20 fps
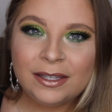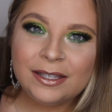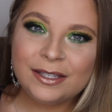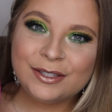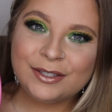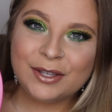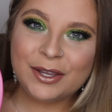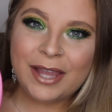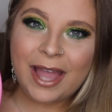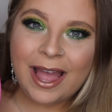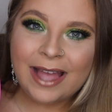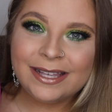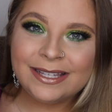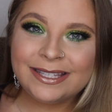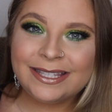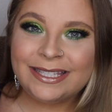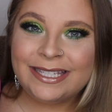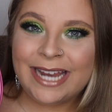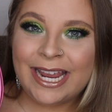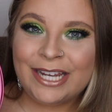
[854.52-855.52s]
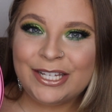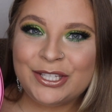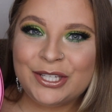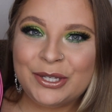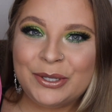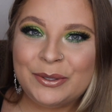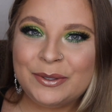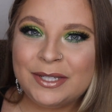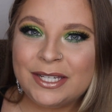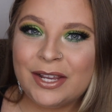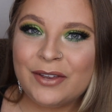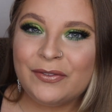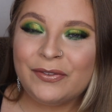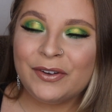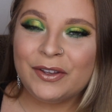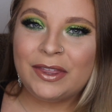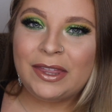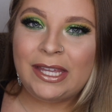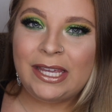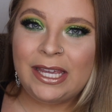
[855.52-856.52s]
So yeah, stay tuned
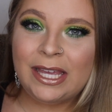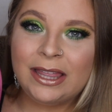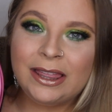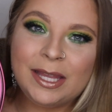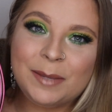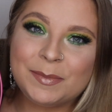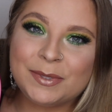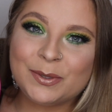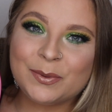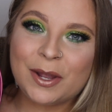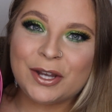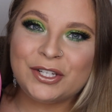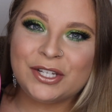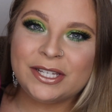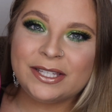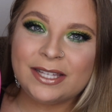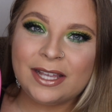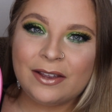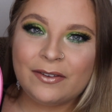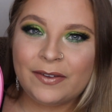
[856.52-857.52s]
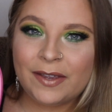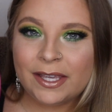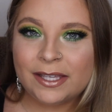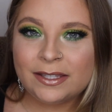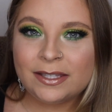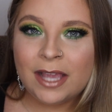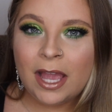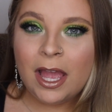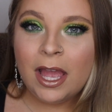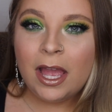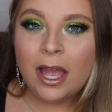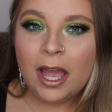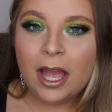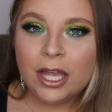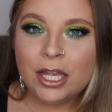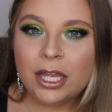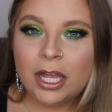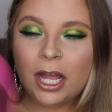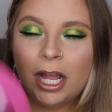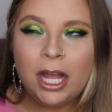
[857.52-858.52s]
for the lip swatches of his
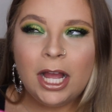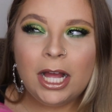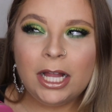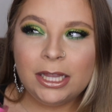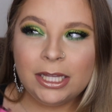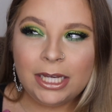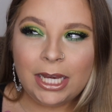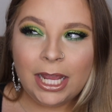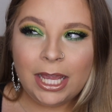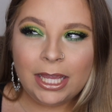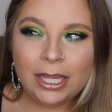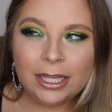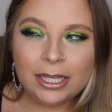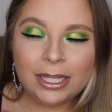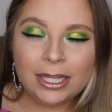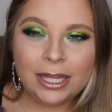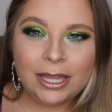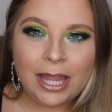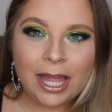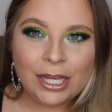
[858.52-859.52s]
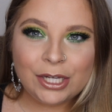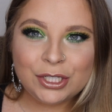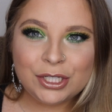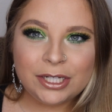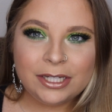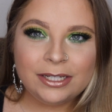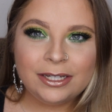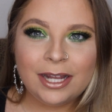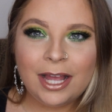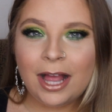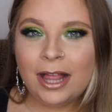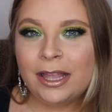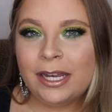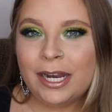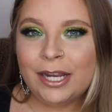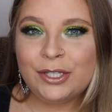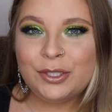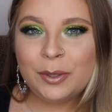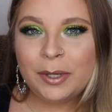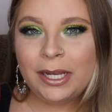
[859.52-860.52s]
holiday collection,
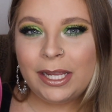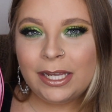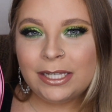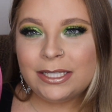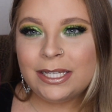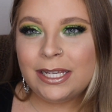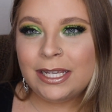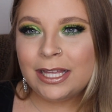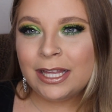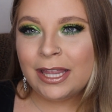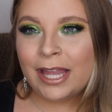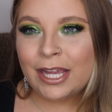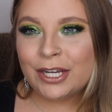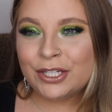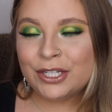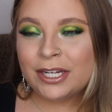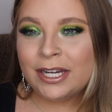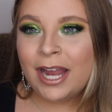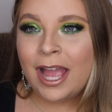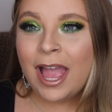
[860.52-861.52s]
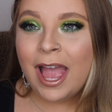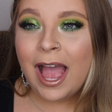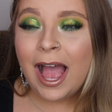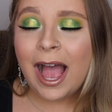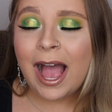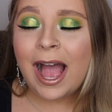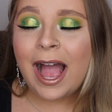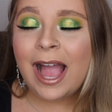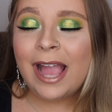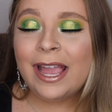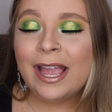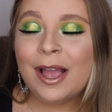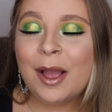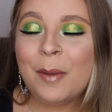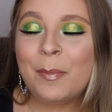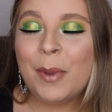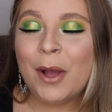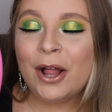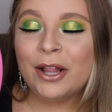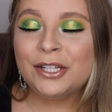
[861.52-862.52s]
holiday 2018 collection. I
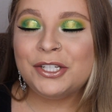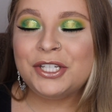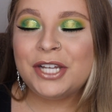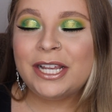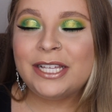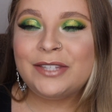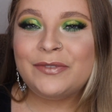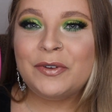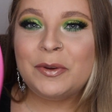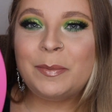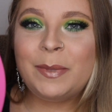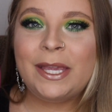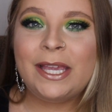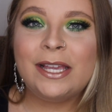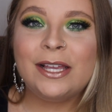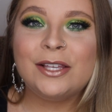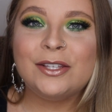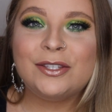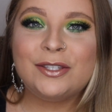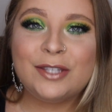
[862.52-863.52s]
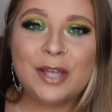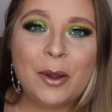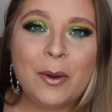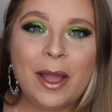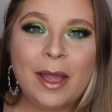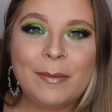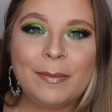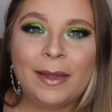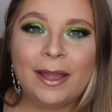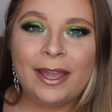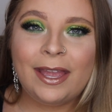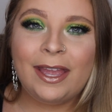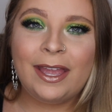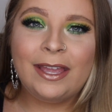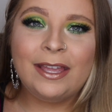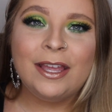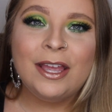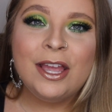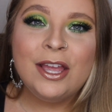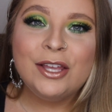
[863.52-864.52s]
apologize for being so
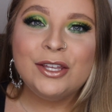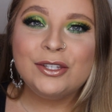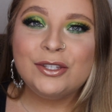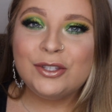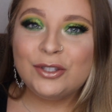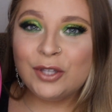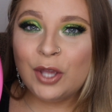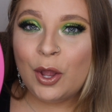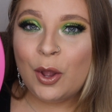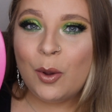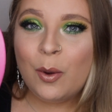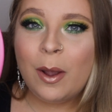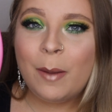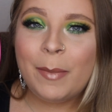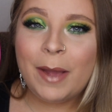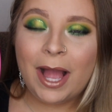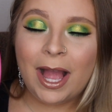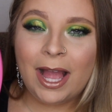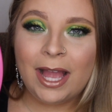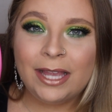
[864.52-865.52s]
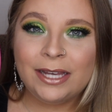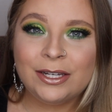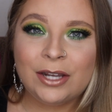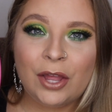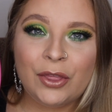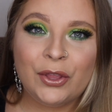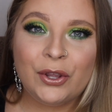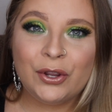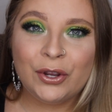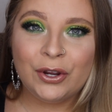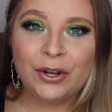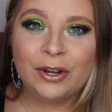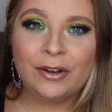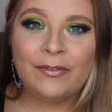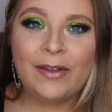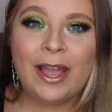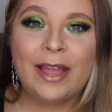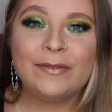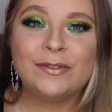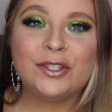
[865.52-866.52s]
MIA, so behind on the
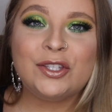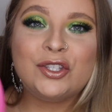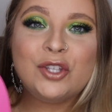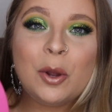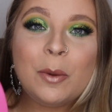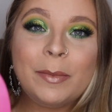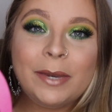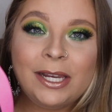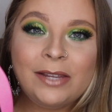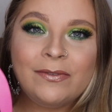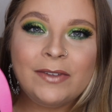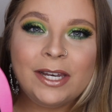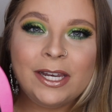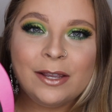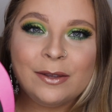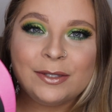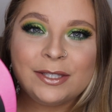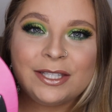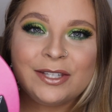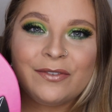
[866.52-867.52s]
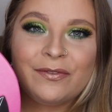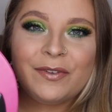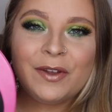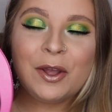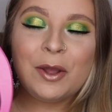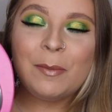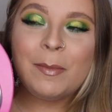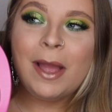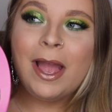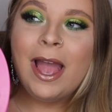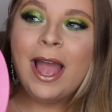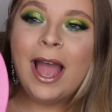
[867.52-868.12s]
curve. I have so many videos to film.